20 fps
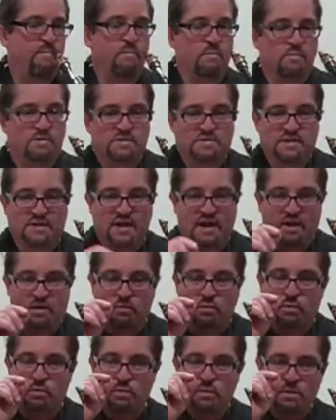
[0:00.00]
Once
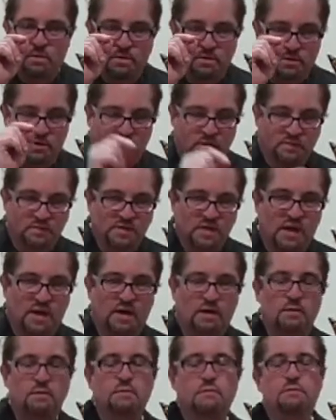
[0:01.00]
again, don't
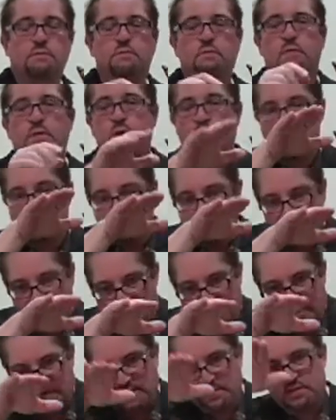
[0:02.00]
tongue,
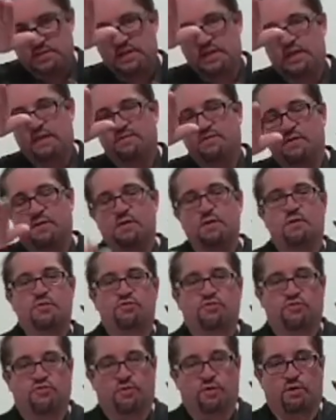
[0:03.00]
nice even
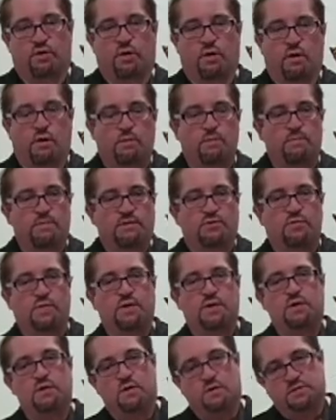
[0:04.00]
slur
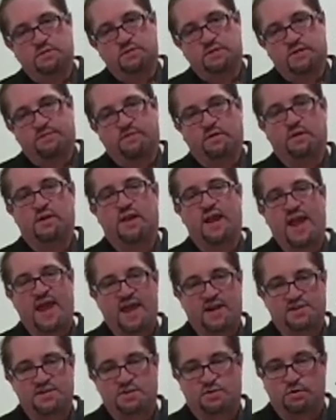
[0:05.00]
between your notes if you're going to
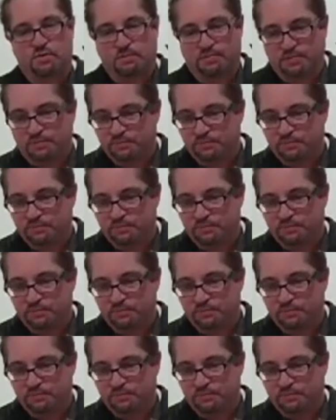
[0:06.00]
add a scoop.